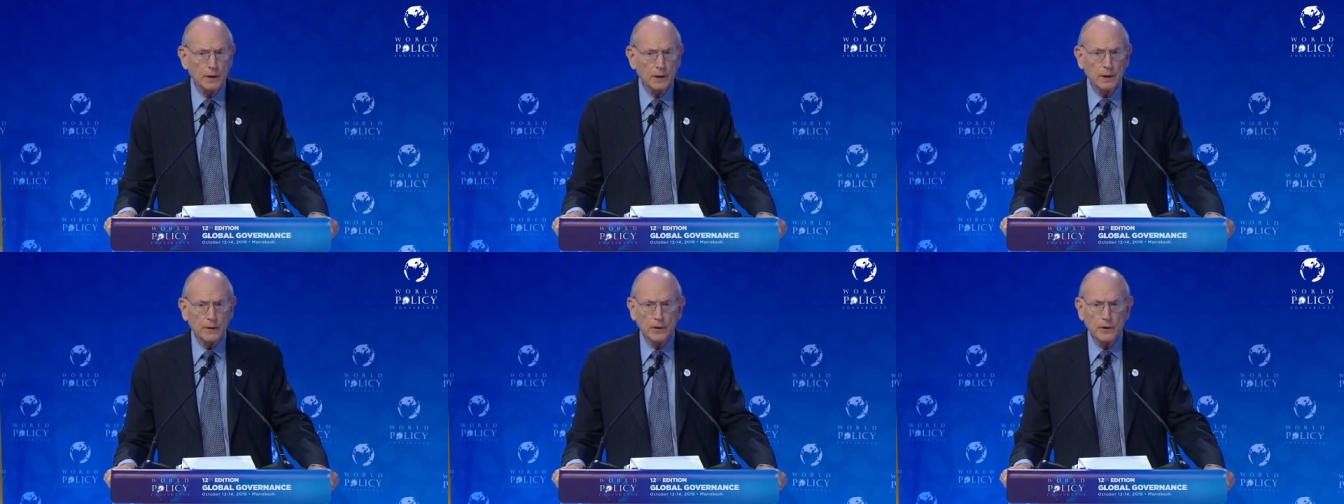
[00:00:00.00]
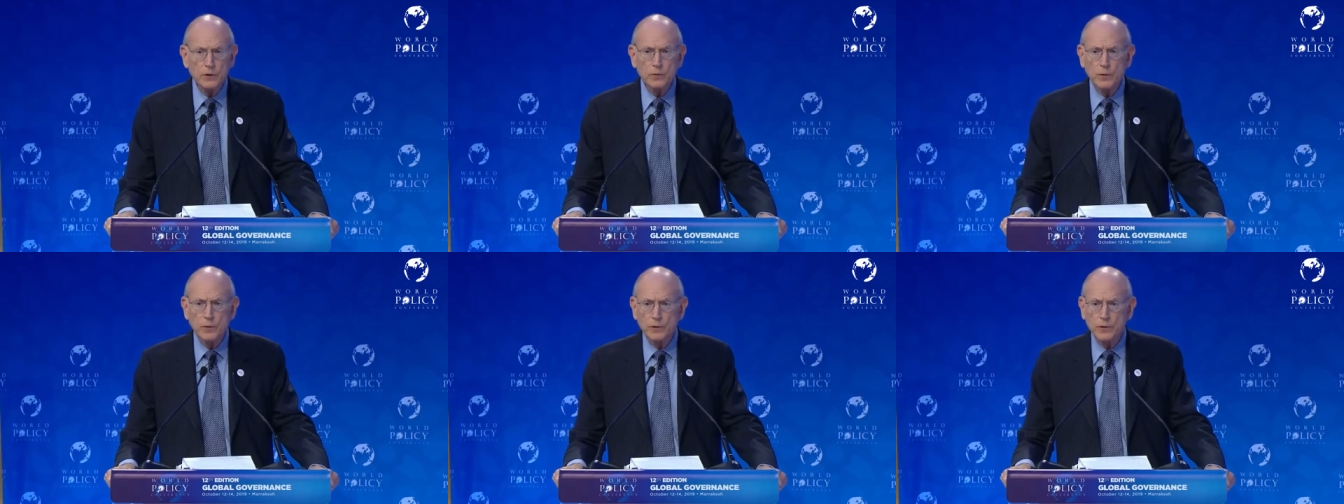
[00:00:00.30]

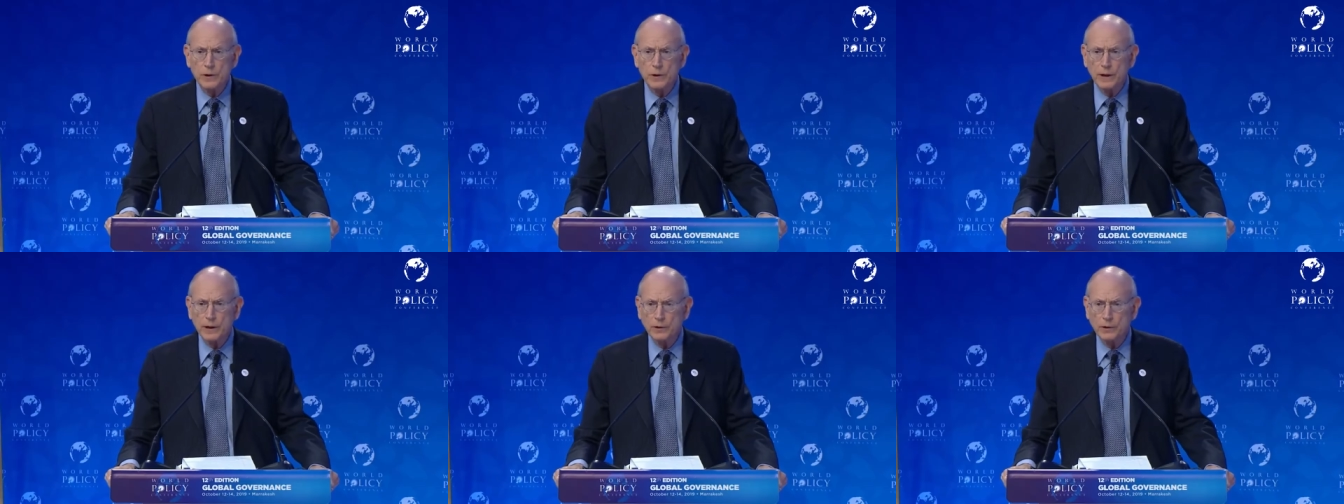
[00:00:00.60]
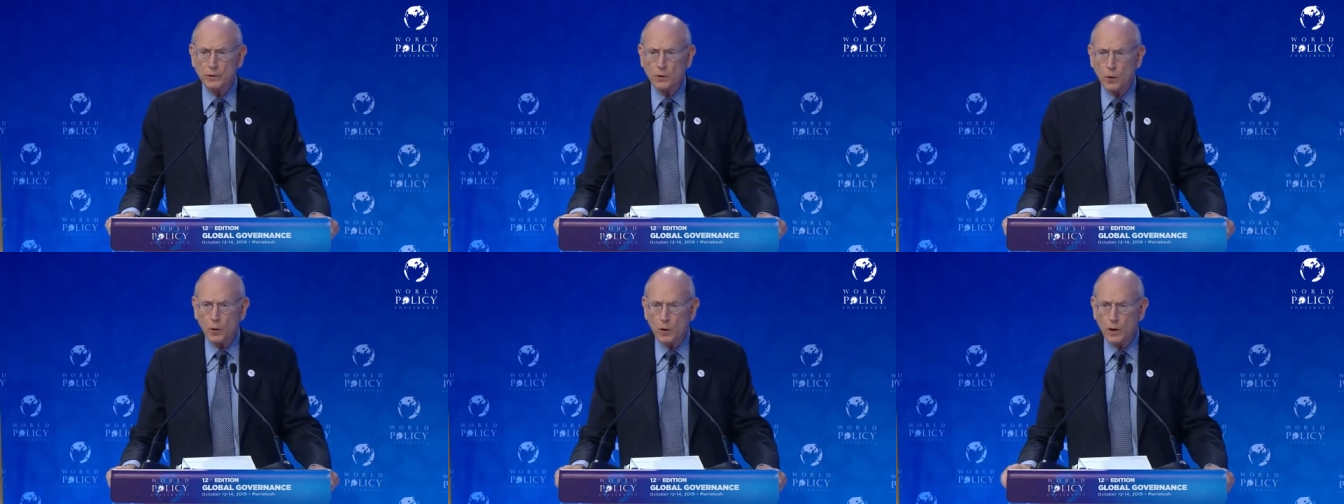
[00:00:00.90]
This was
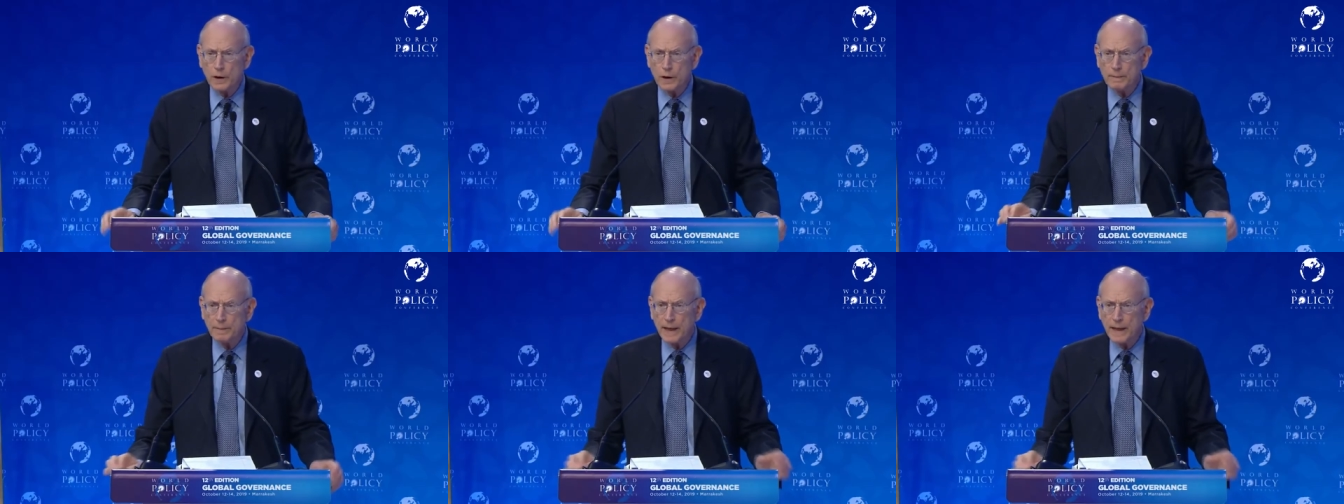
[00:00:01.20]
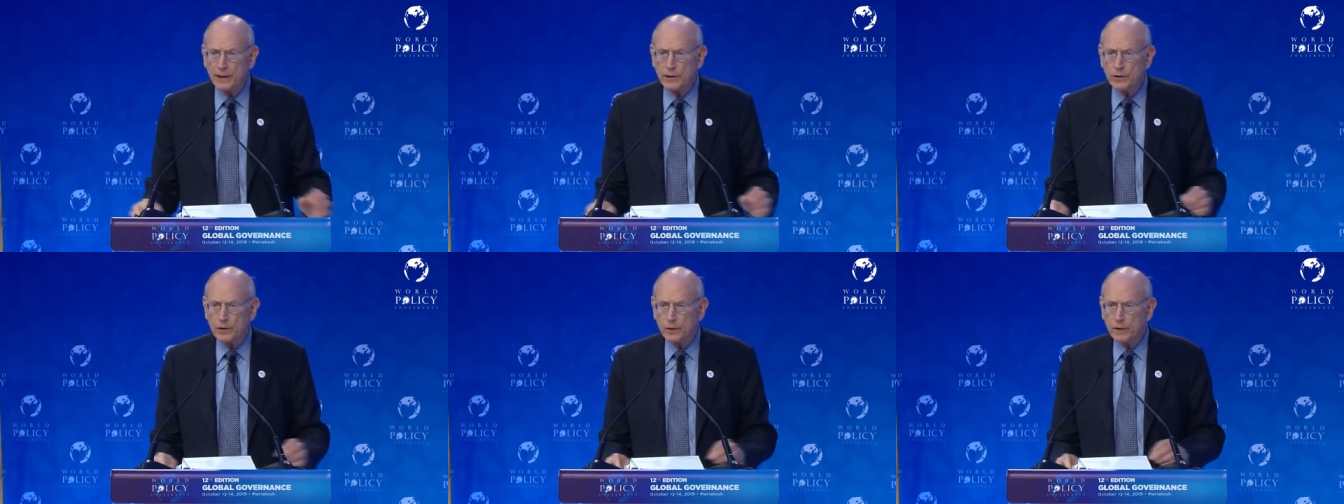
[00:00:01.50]
ignored by the
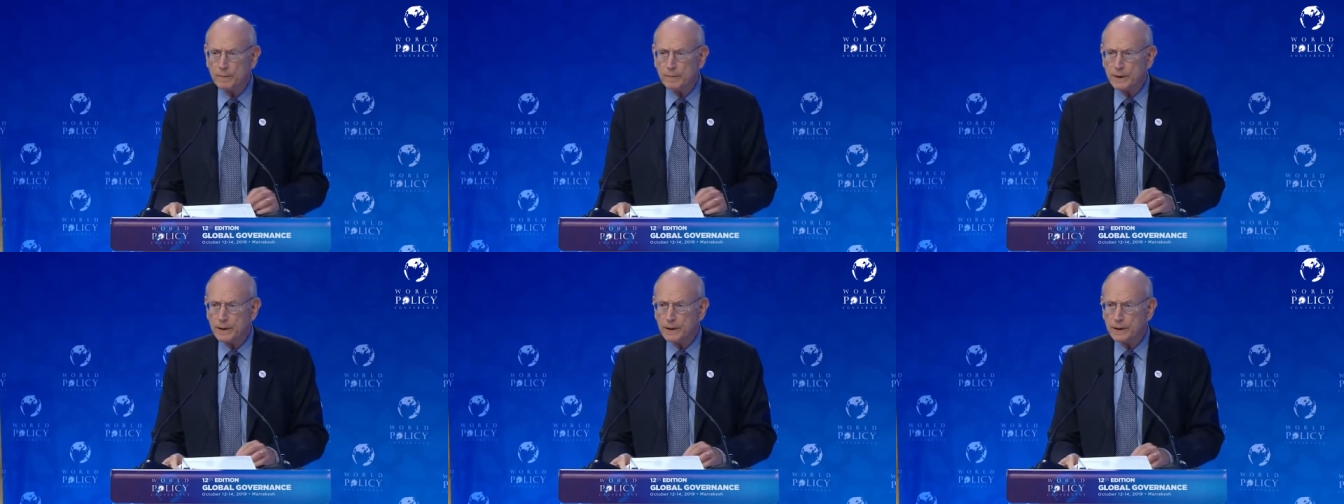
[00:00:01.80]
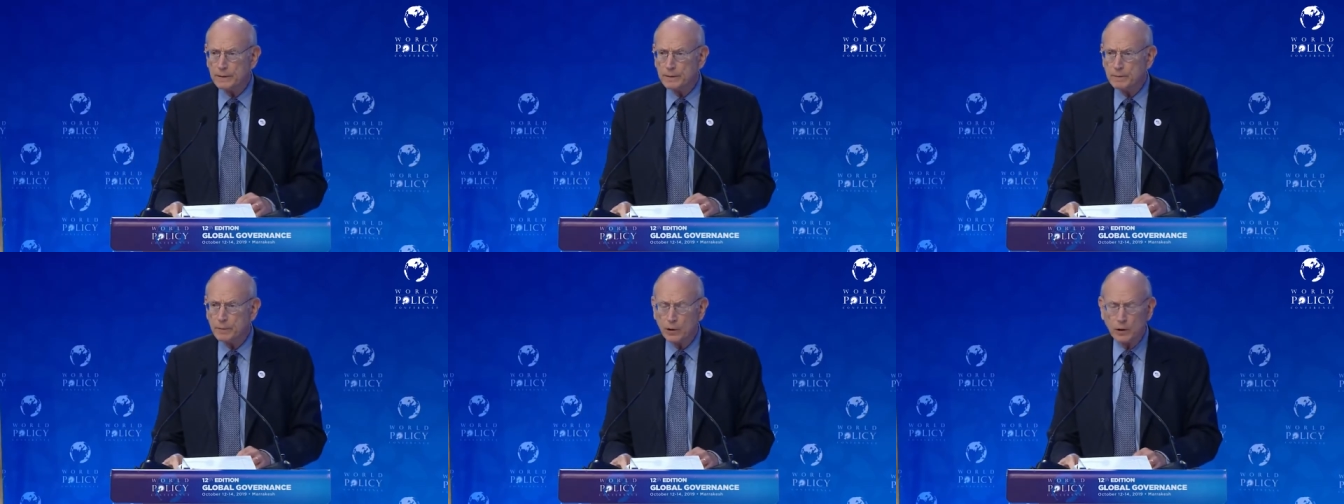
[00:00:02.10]

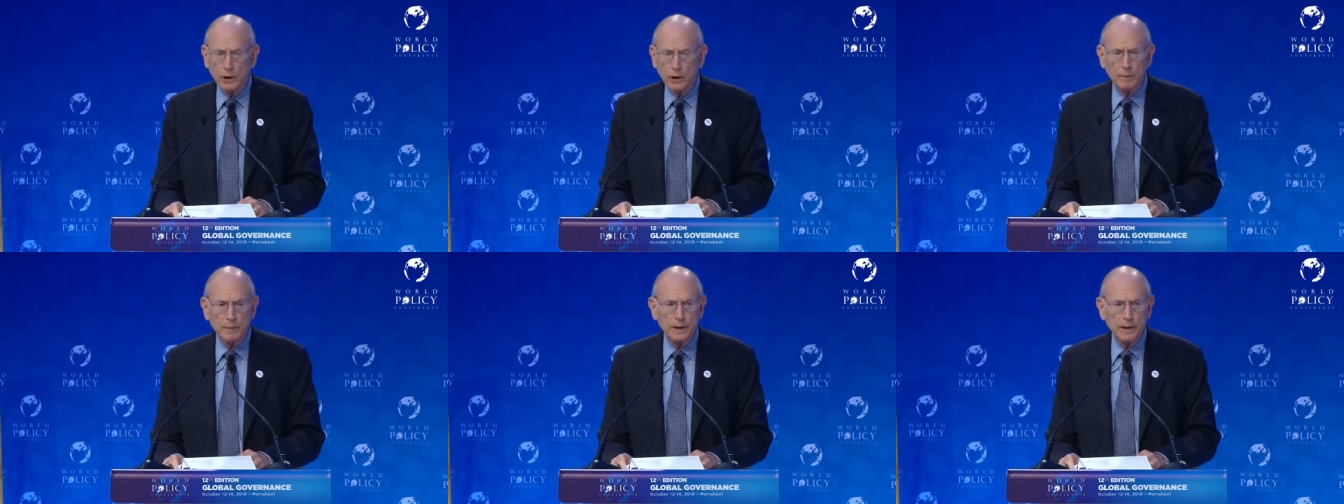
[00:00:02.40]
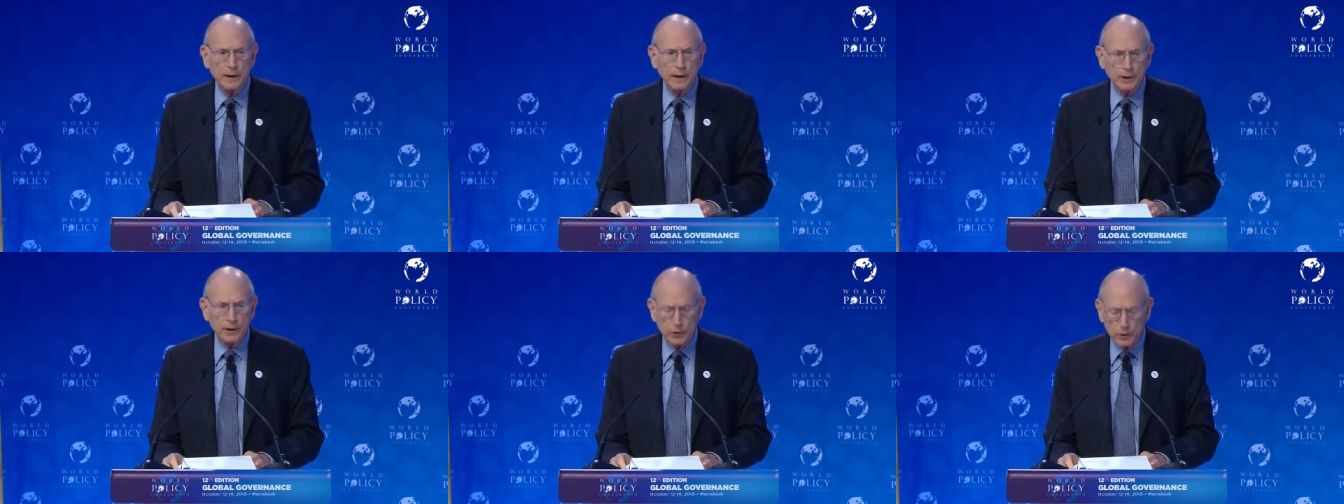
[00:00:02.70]
European Parliament
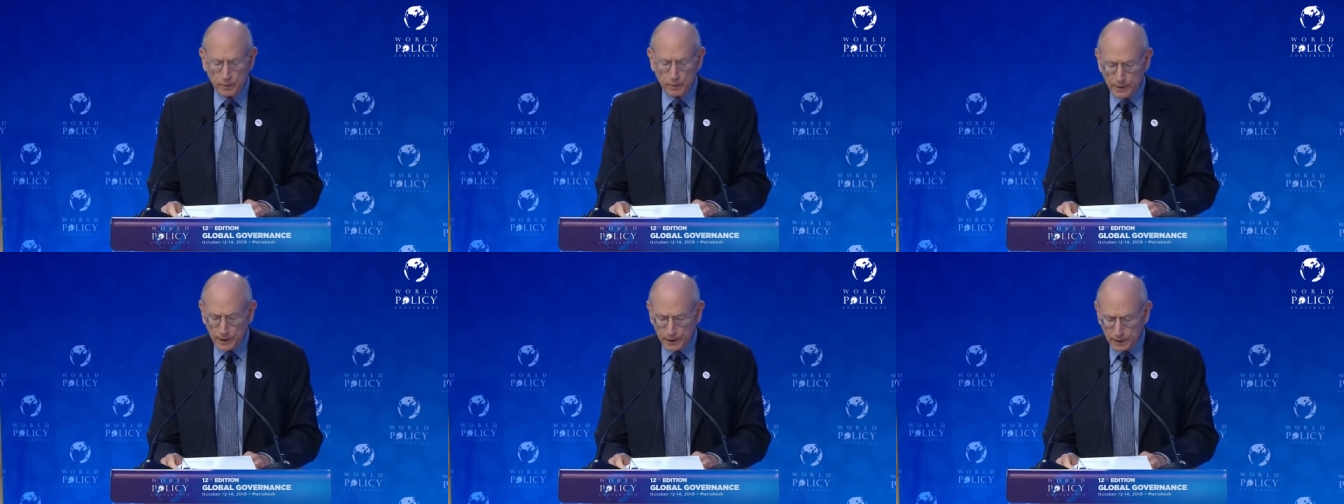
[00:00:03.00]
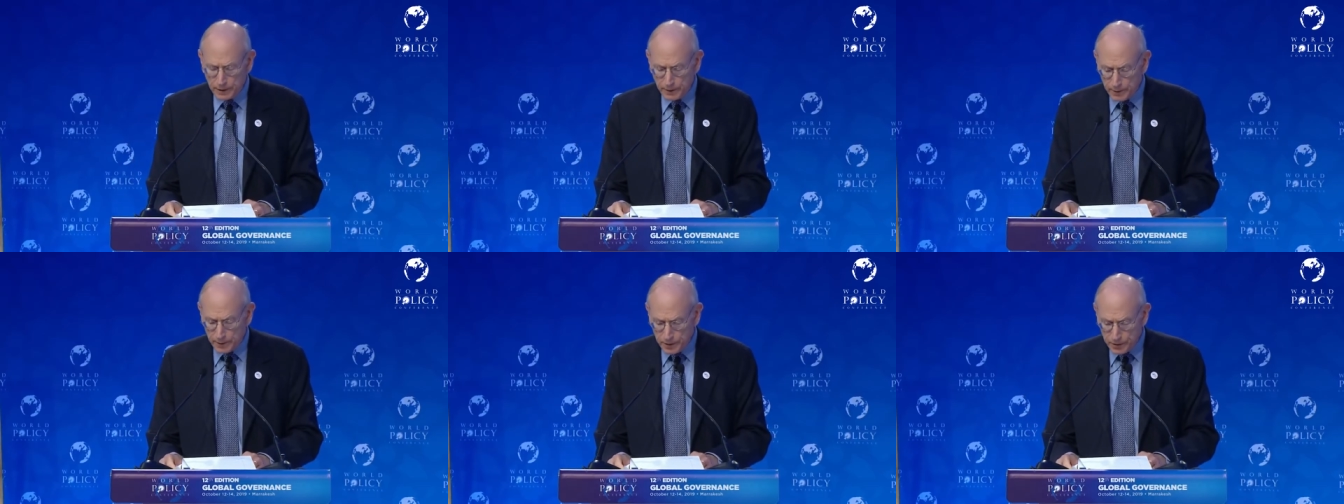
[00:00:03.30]
and the European
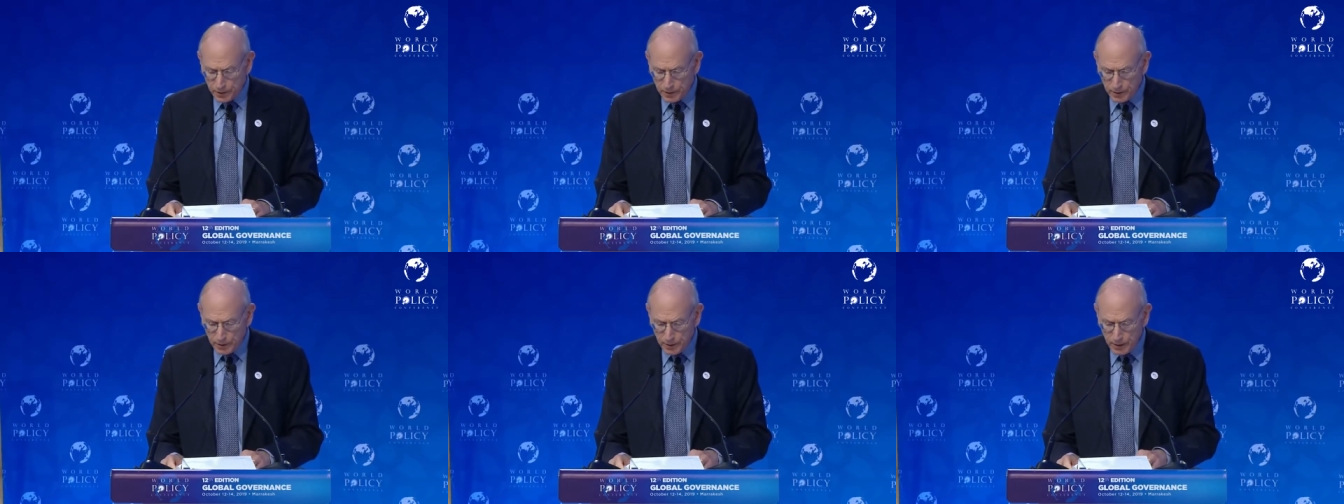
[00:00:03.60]
Commission.